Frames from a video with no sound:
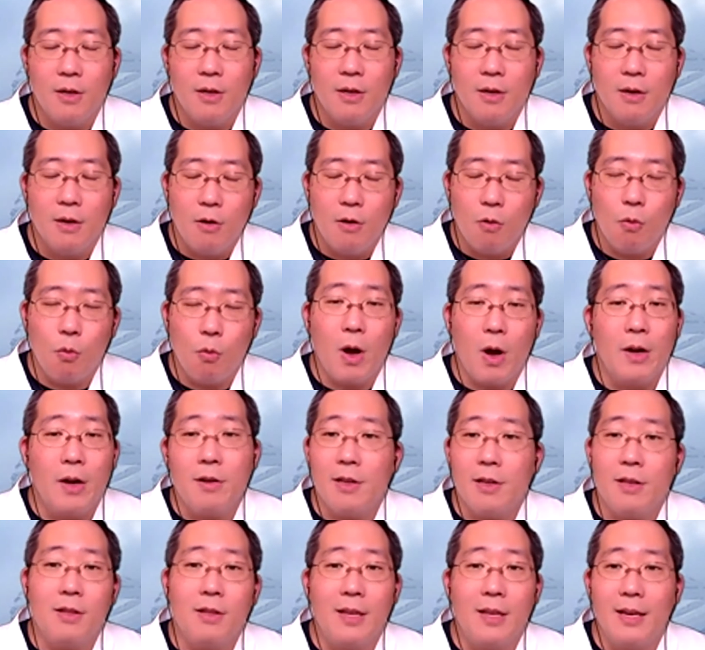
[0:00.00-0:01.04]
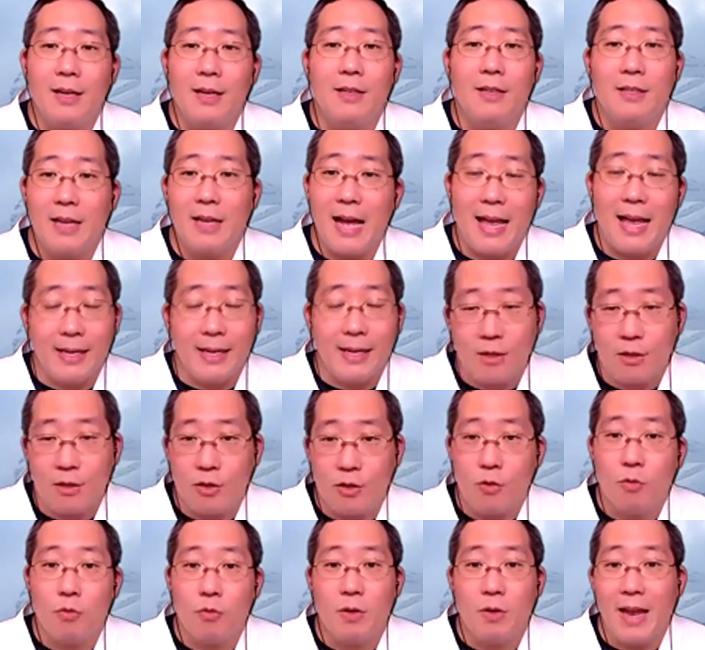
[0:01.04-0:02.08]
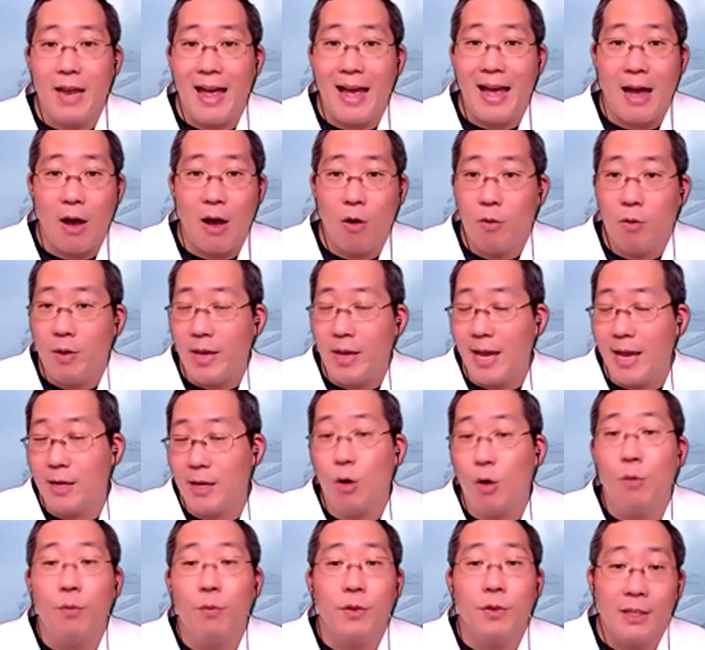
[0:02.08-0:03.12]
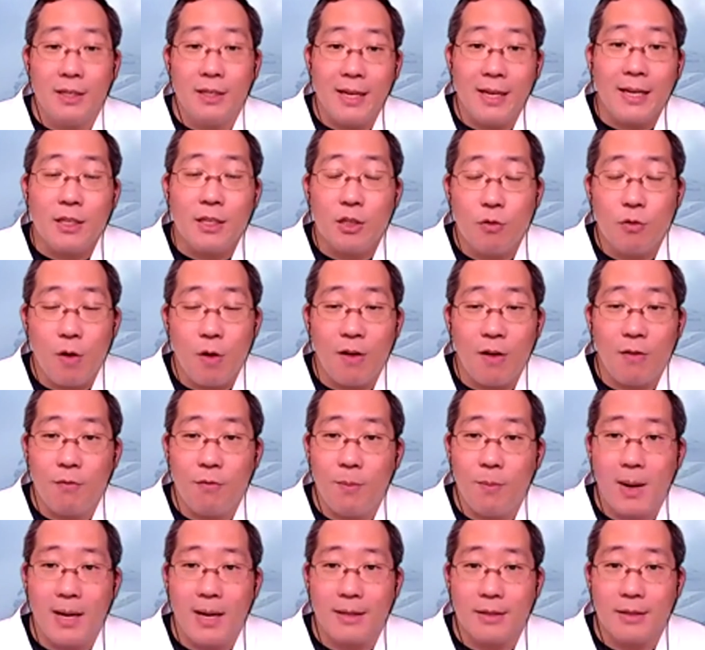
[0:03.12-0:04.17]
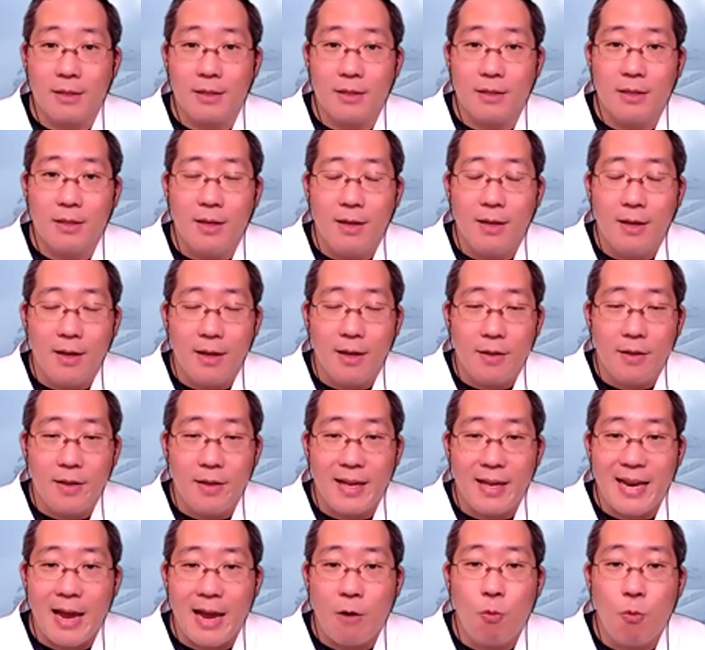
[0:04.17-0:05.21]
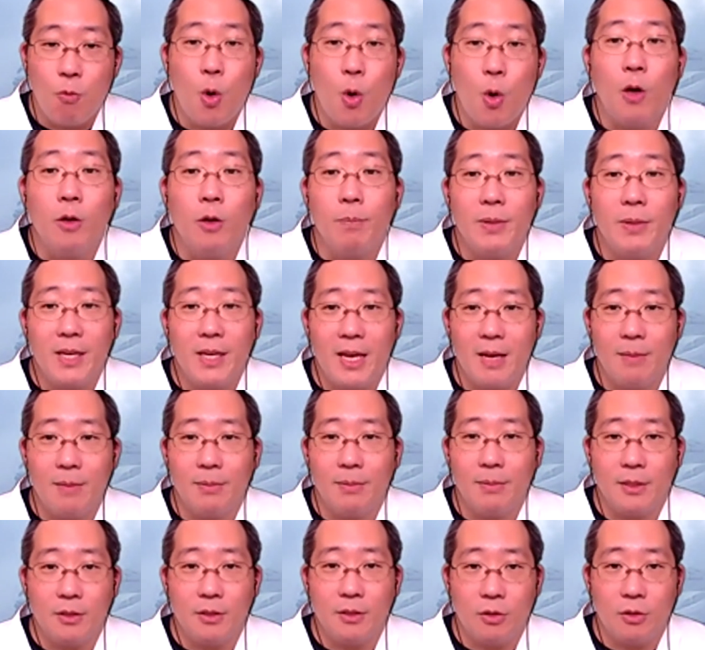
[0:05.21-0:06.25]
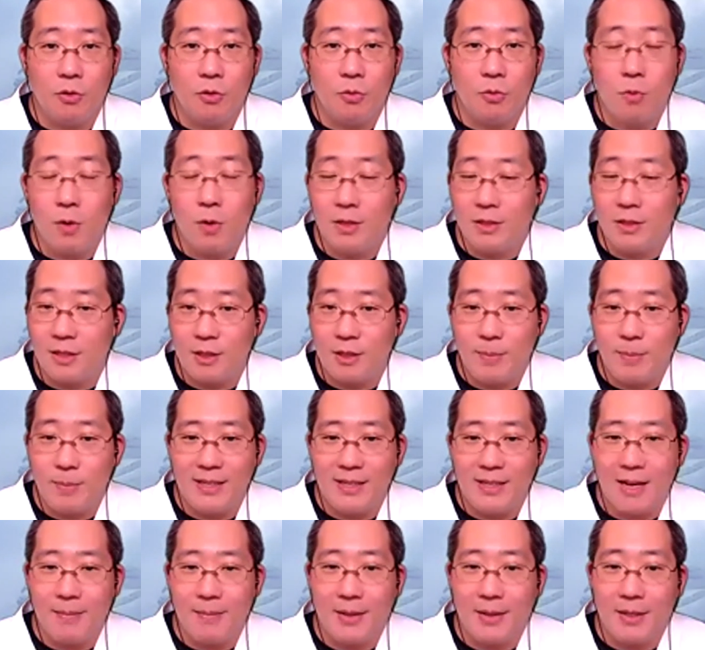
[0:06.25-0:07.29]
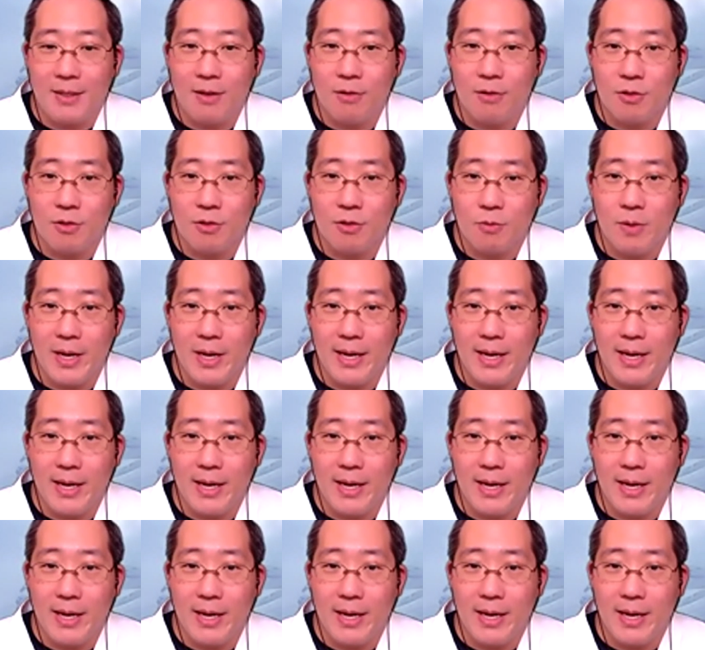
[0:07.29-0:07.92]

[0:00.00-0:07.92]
what are the things that I can do now and over the next 12 months that I won't be able to do once this pandemic goes away?